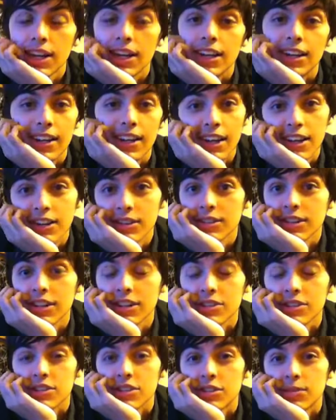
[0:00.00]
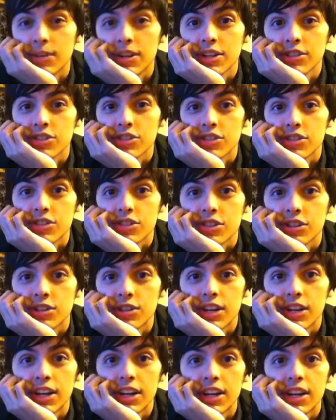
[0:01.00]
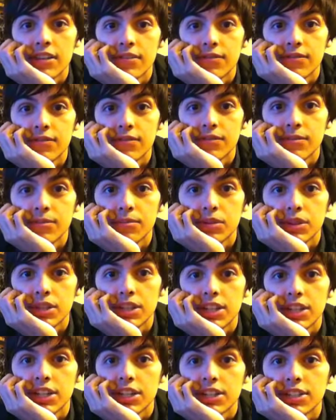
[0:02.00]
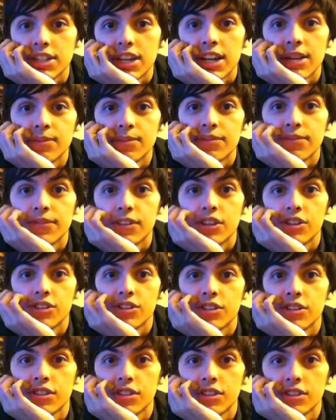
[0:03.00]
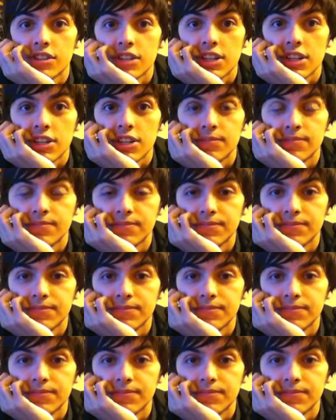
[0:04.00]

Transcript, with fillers: Now, not so much, so I have plenty of time to finish it this time.